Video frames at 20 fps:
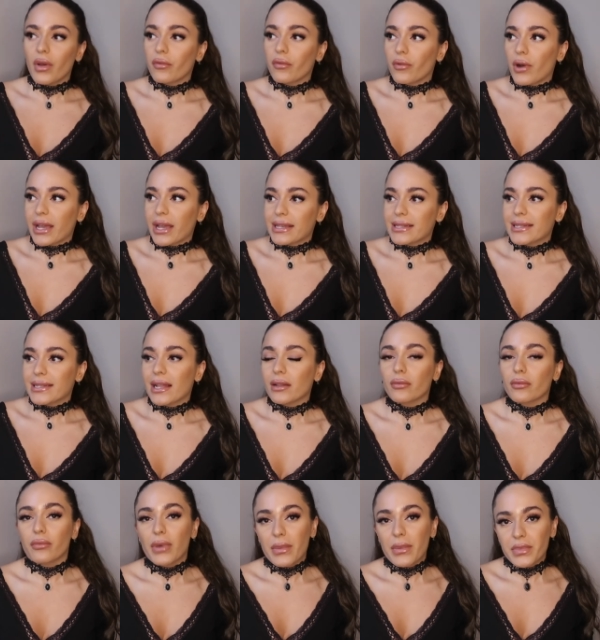
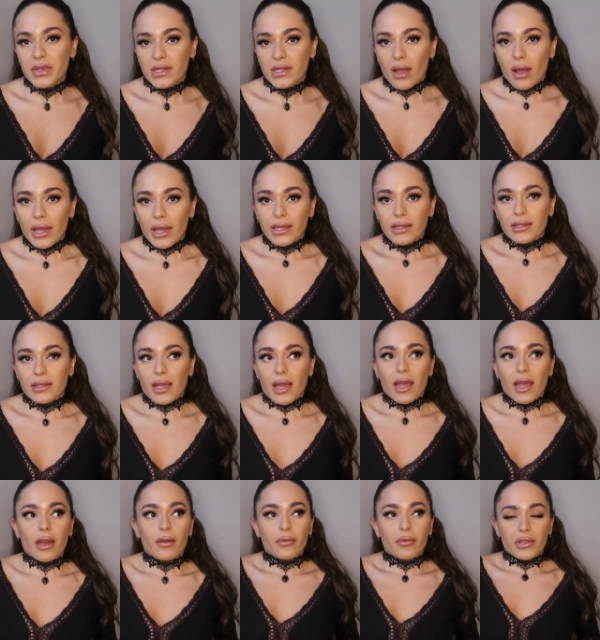YSL website,
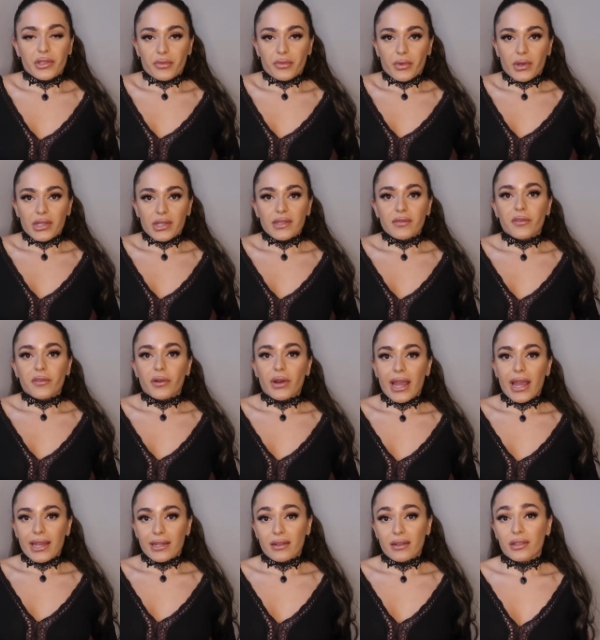which was for
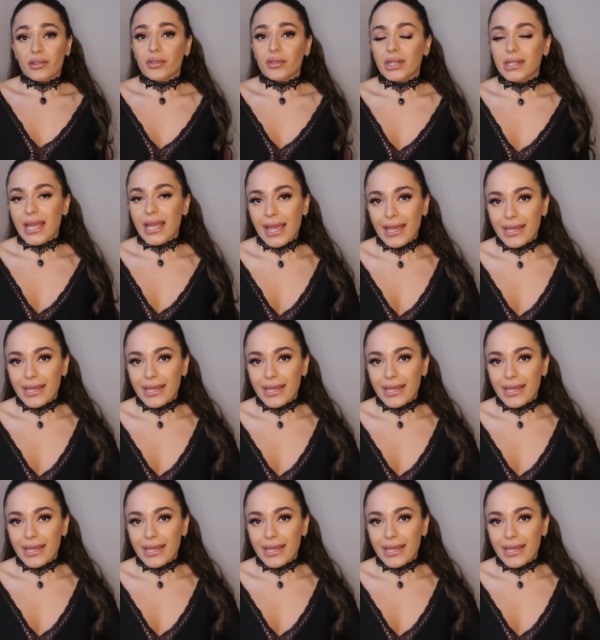£880.